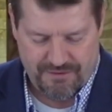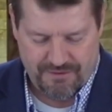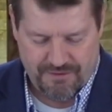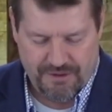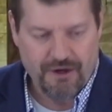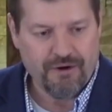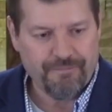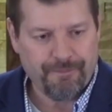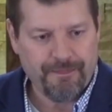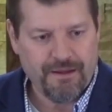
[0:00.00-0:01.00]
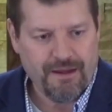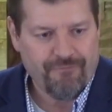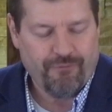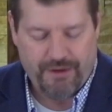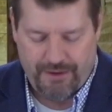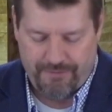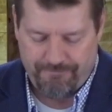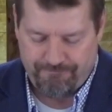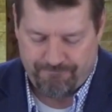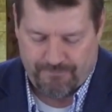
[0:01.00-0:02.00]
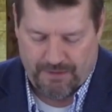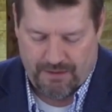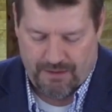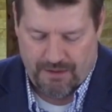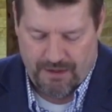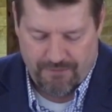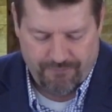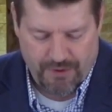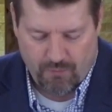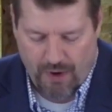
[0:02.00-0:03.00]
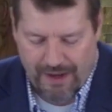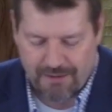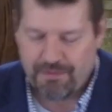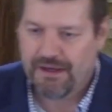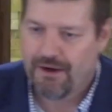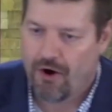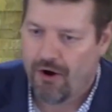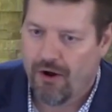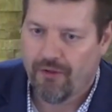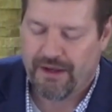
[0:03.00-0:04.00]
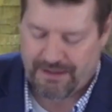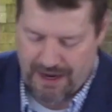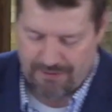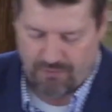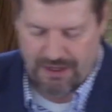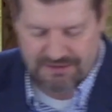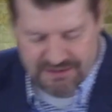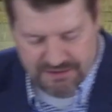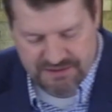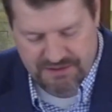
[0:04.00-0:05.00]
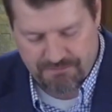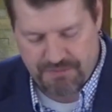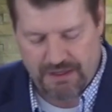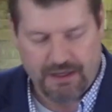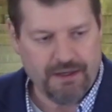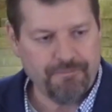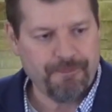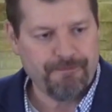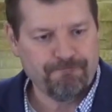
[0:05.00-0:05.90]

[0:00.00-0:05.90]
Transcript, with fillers: You know, if we if we want to be all that God wants us to be,